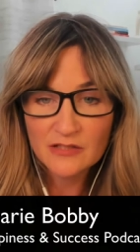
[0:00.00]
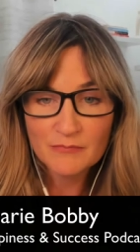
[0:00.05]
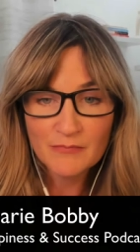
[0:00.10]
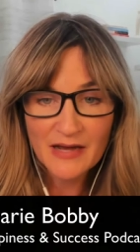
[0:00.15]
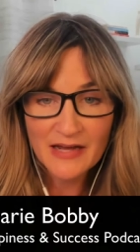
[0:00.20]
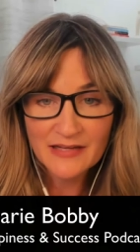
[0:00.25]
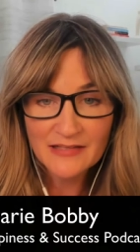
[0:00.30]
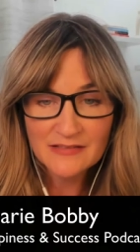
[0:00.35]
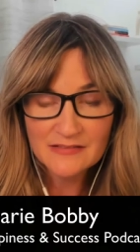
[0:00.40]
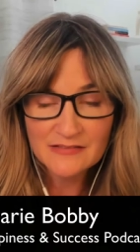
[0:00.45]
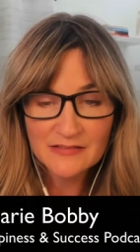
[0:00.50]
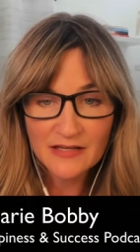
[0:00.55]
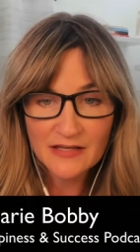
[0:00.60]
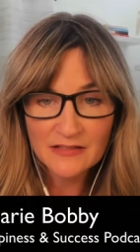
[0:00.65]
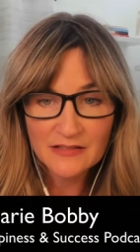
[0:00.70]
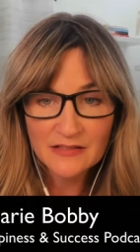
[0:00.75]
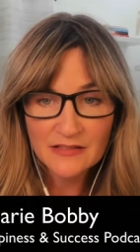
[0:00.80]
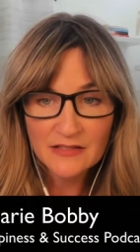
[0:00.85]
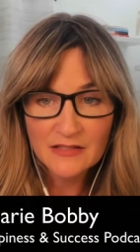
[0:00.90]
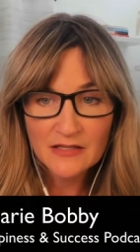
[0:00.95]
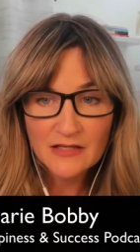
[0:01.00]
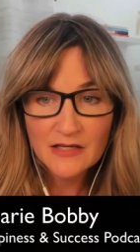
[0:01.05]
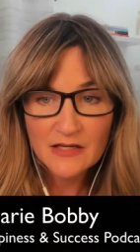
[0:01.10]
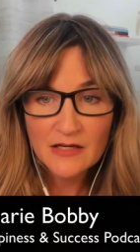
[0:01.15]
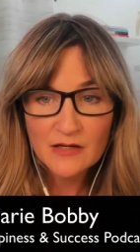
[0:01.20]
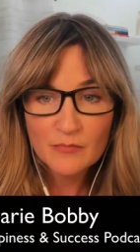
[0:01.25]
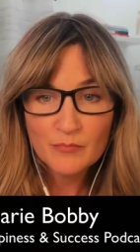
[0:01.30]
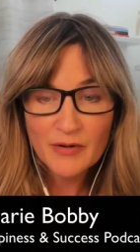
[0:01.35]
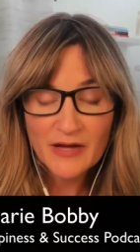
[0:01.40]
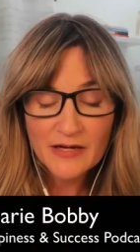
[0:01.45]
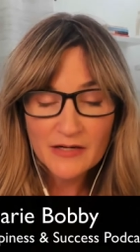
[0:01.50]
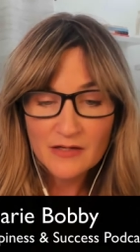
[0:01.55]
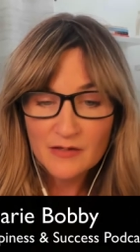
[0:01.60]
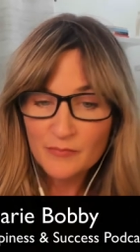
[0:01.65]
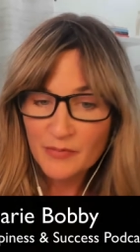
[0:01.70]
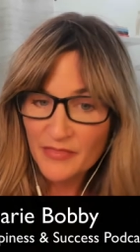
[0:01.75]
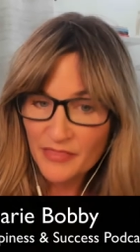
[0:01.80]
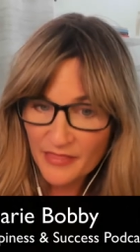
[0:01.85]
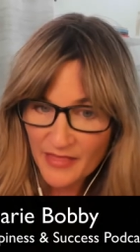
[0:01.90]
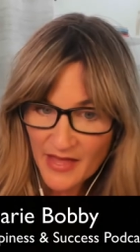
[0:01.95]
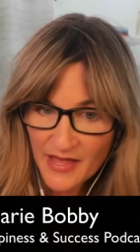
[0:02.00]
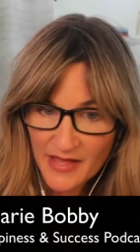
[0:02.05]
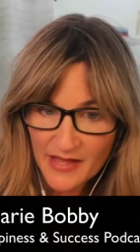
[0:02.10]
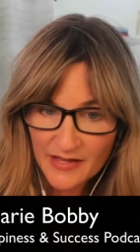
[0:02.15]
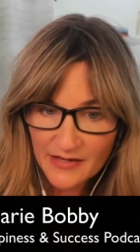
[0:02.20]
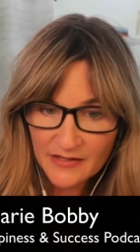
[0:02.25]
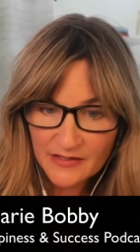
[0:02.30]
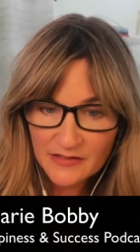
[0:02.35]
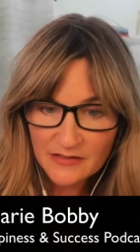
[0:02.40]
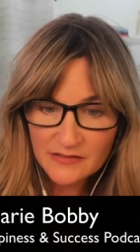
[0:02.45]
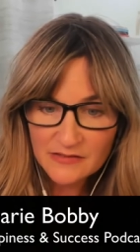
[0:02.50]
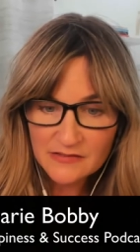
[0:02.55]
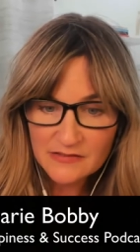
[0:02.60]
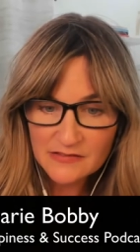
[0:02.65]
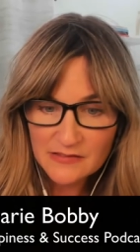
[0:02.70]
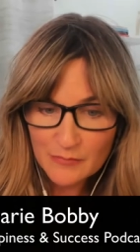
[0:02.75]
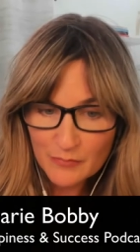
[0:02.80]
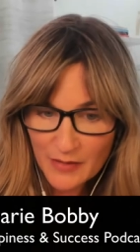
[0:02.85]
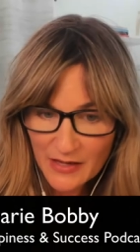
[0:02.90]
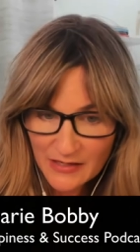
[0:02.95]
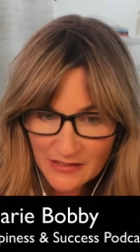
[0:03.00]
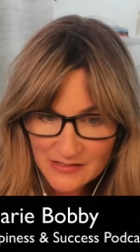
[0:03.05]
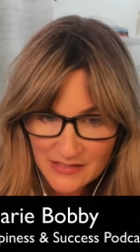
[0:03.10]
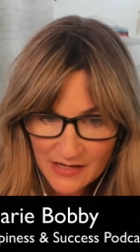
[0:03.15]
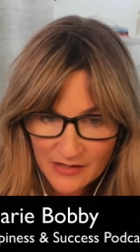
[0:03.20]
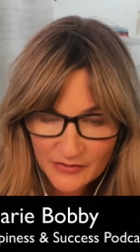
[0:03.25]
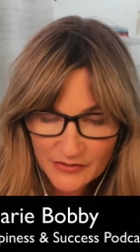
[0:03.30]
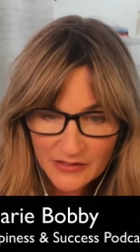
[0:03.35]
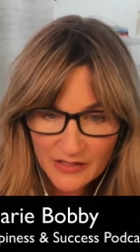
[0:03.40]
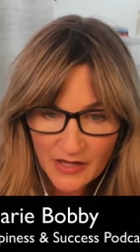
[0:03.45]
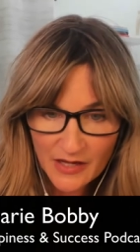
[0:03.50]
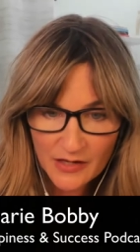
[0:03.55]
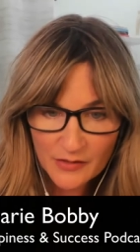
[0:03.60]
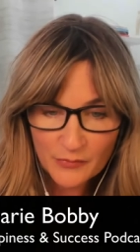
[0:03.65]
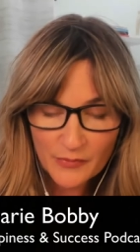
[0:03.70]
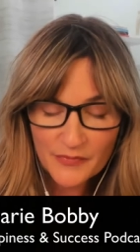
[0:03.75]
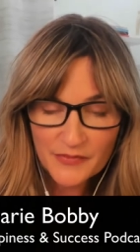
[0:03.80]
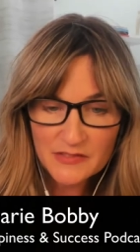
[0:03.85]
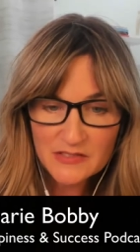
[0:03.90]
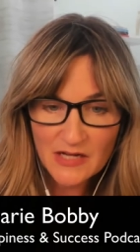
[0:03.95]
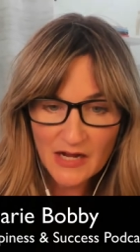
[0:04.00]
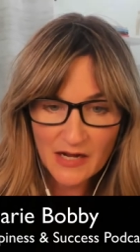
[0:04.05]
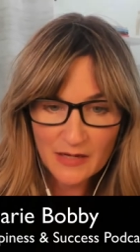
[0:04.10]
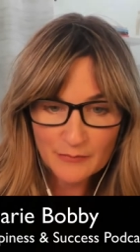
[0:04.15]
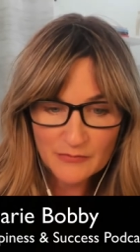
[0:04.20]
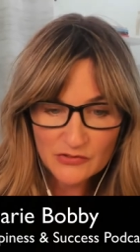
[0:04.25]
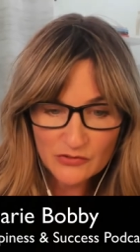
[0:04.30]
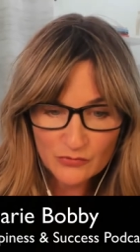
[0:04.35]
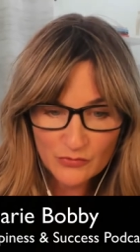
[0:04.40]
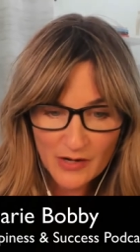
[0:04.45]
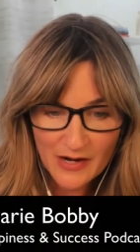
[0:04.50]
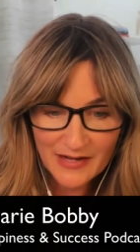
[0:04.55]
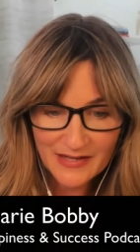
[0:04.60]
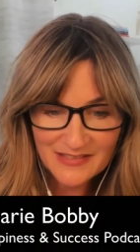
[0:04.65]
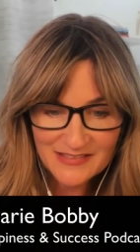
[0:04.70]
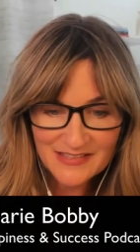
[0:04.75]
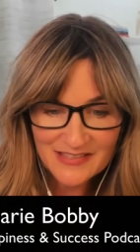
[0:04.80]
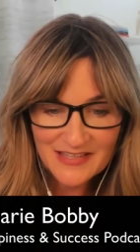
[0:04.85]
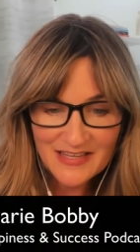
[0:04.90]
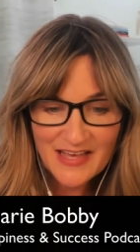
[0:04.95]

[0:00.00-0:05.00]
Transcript: mindset. But, but then sit back down again when the time is right.